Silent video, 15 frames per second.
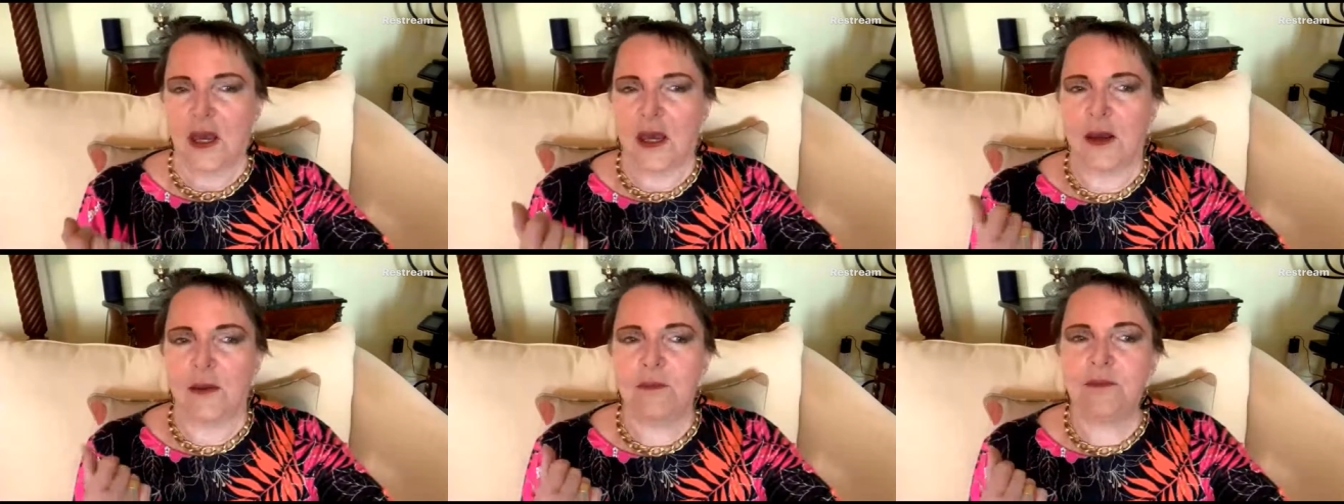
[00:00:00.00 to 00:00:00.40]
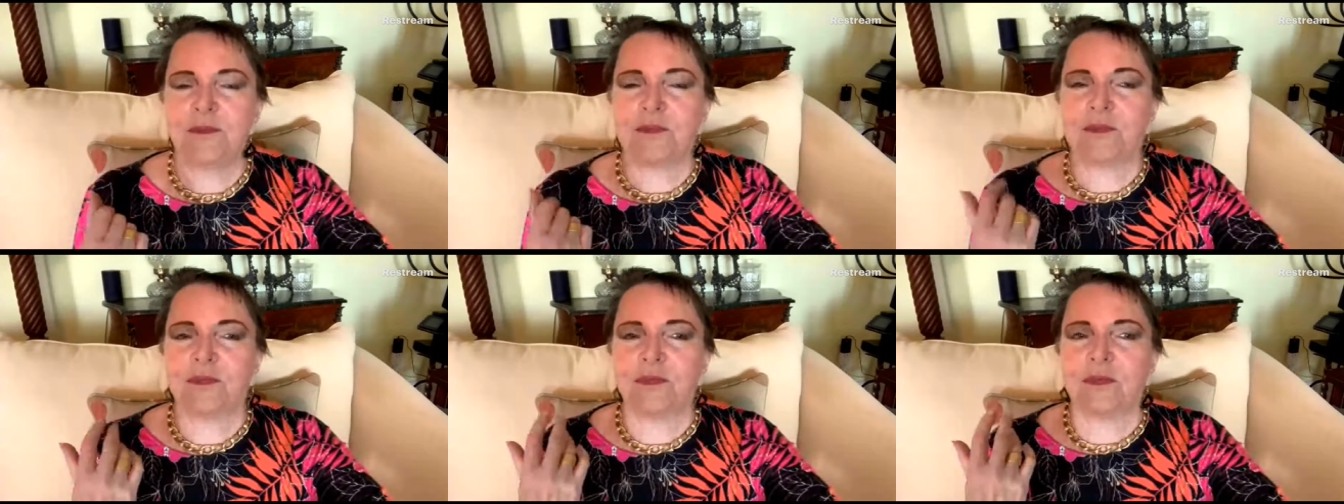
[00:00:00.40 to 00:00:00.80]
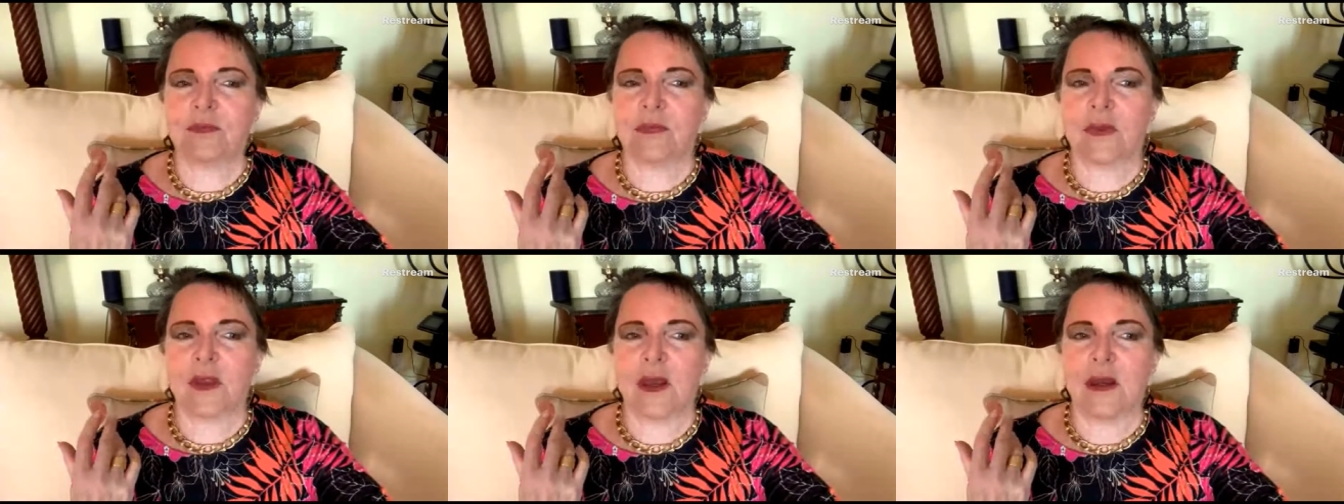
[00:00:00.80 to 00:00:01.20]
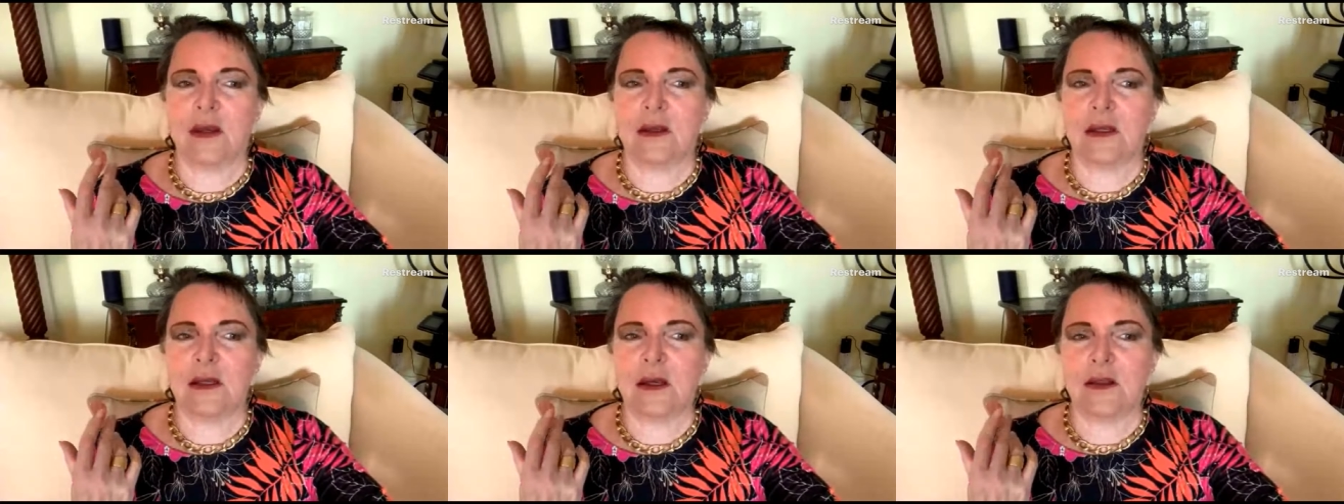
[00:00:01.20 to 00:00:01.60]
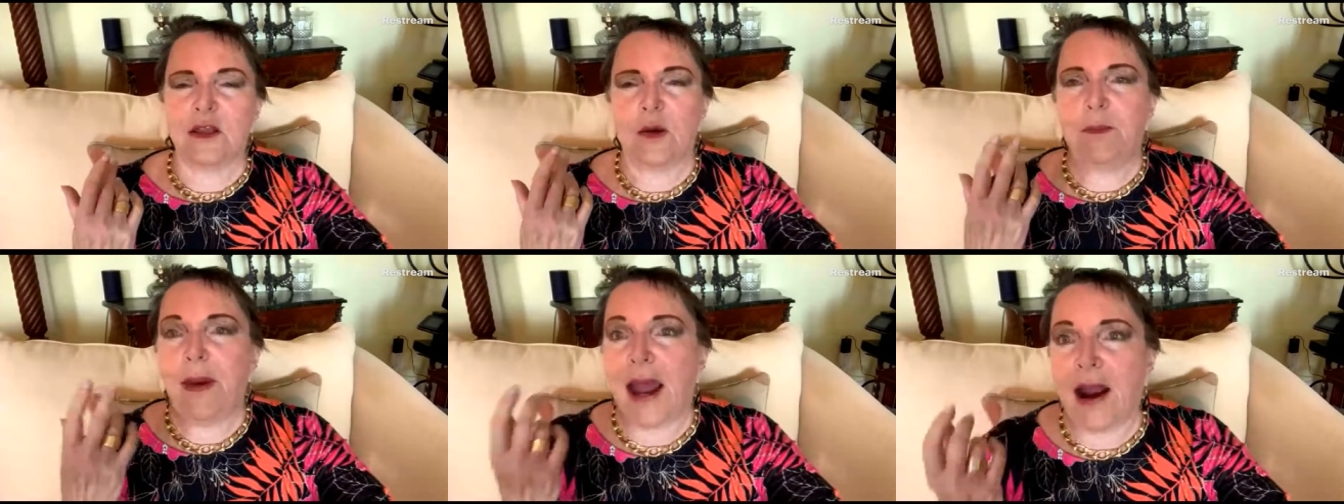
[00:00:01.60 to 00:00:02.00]
The
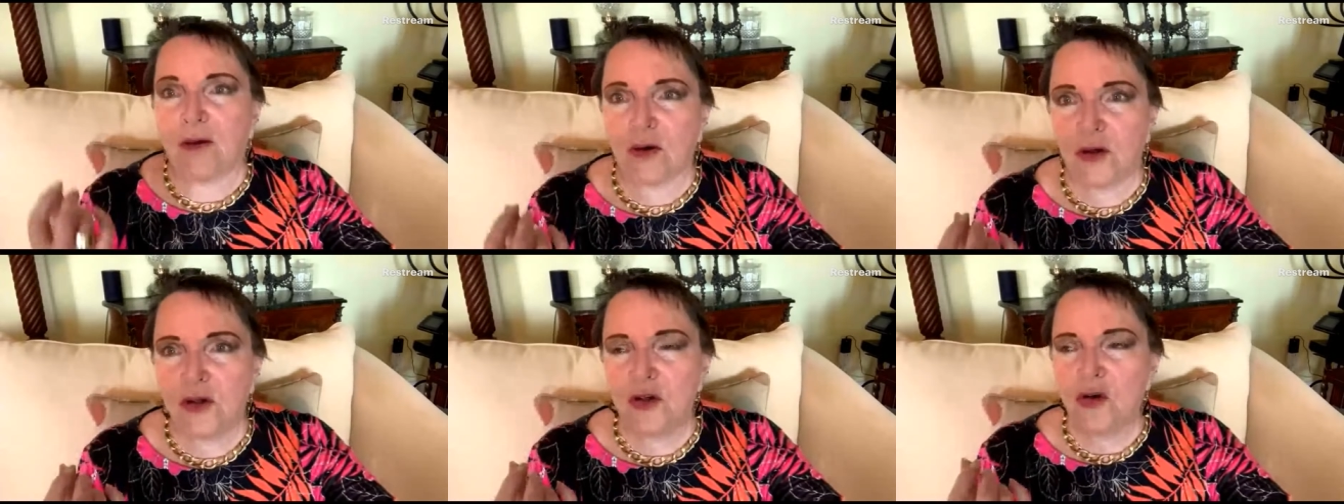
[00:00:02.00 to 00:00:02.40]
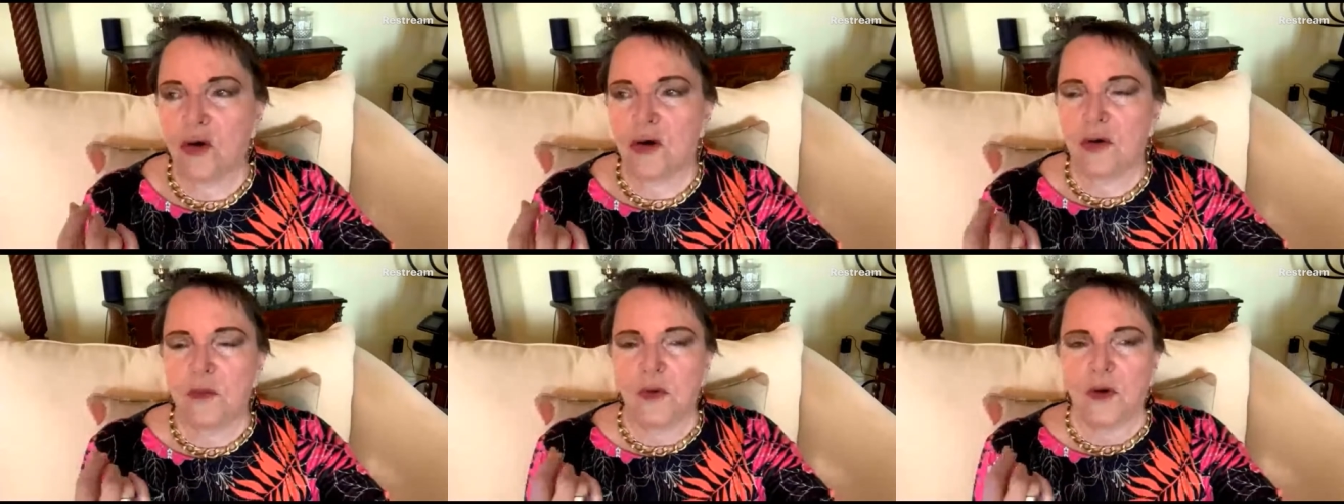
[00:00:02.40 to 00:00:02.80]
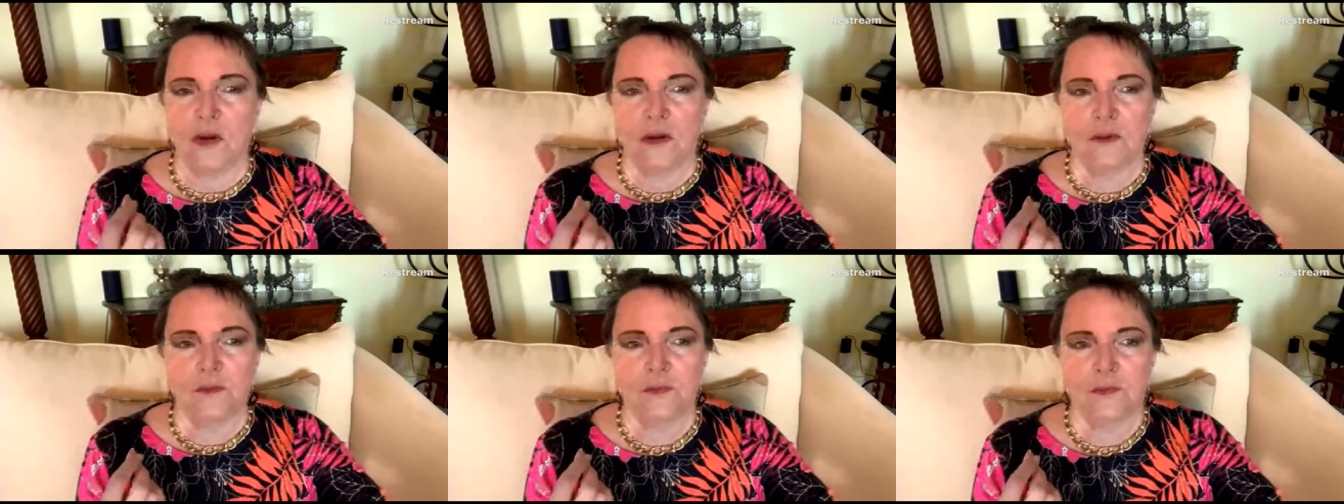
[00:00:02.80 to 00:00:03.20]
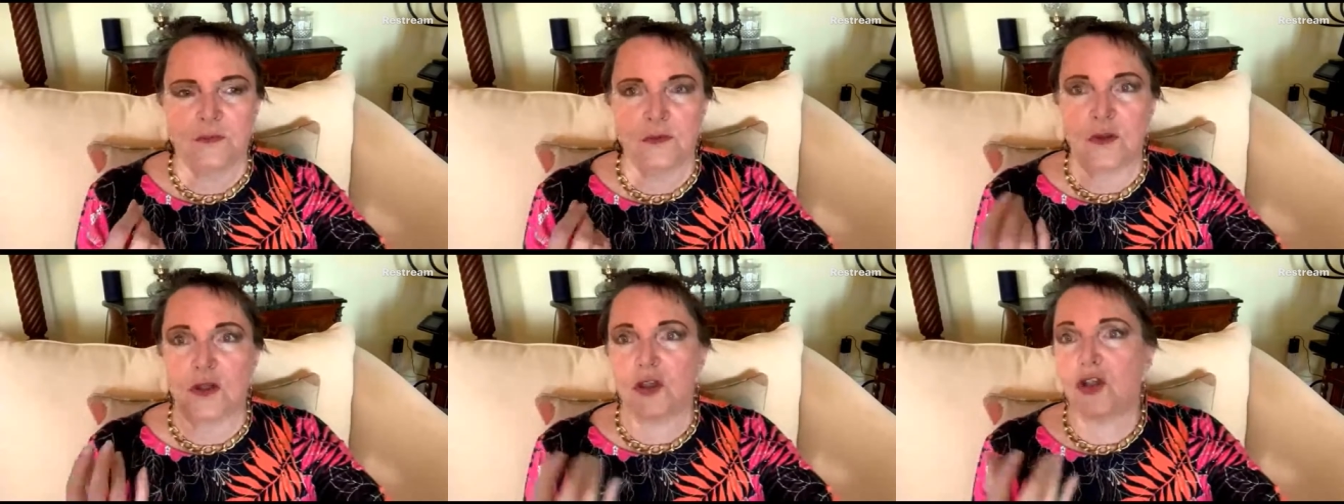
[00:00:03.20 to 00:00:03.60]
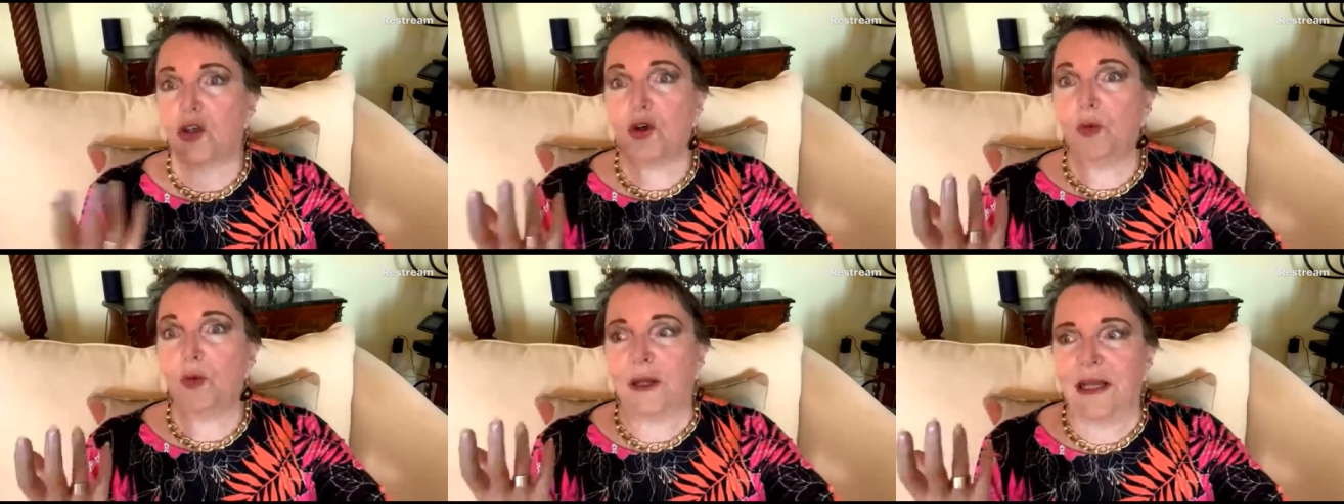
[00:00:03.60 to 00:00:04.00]
paranormal, the
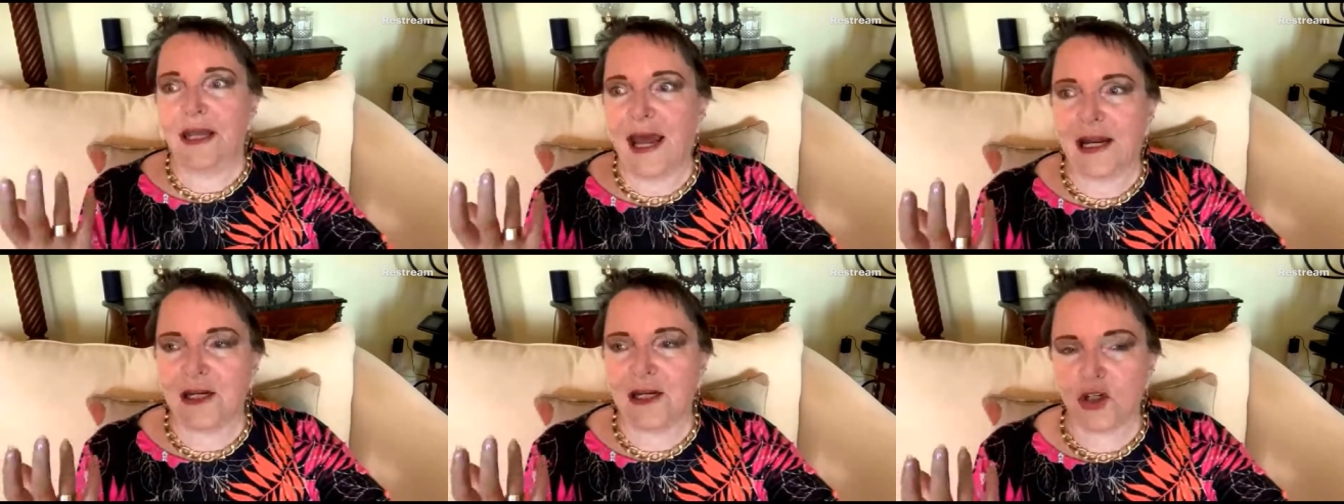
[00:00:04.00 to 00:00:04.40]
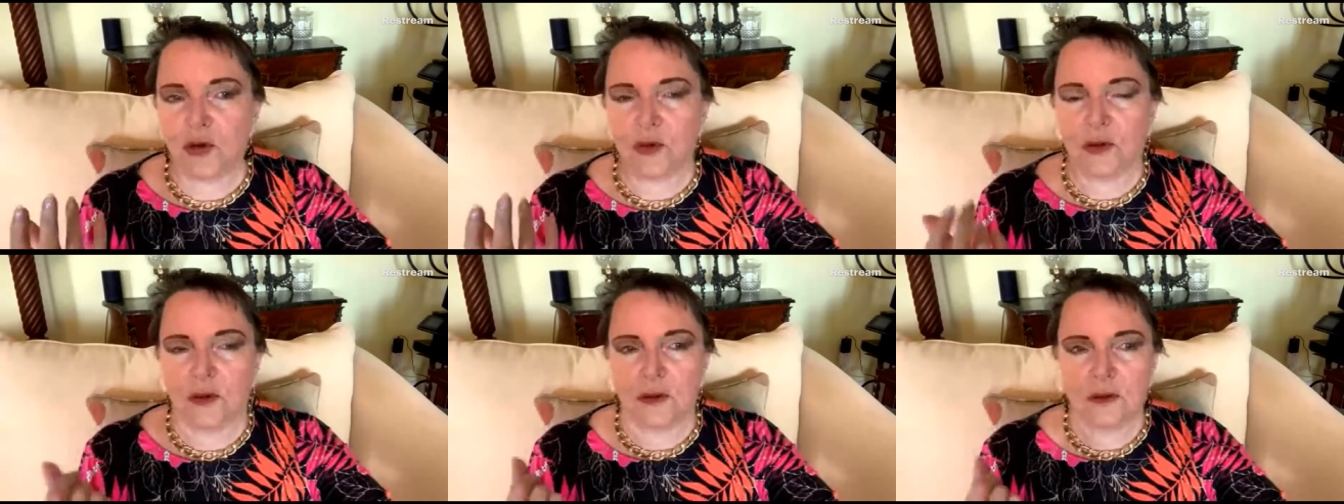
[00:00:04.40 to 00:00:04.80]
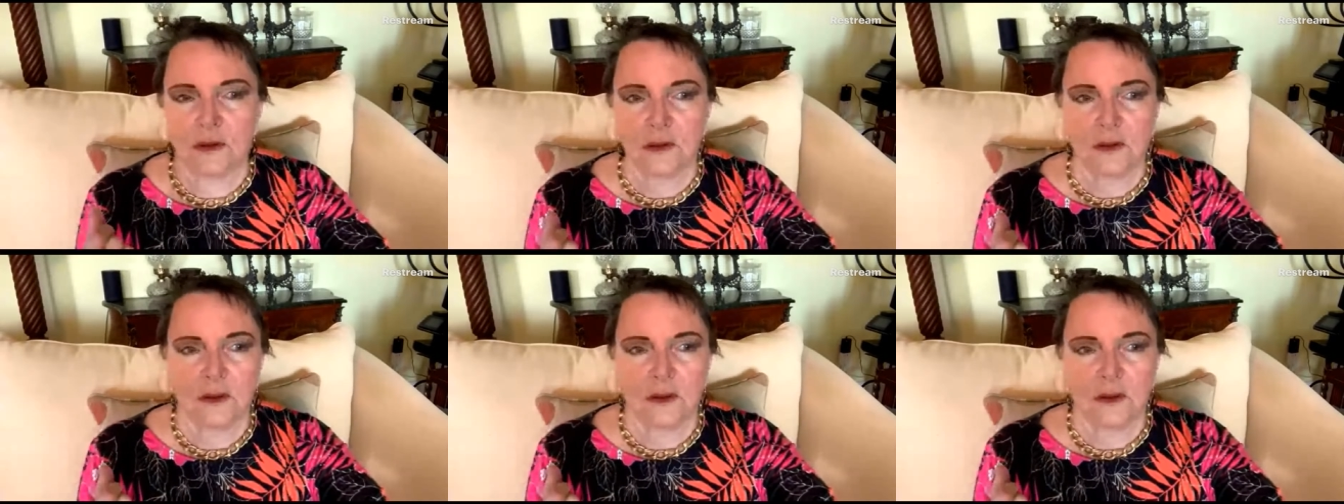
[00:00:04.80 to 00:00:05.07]
supernatural,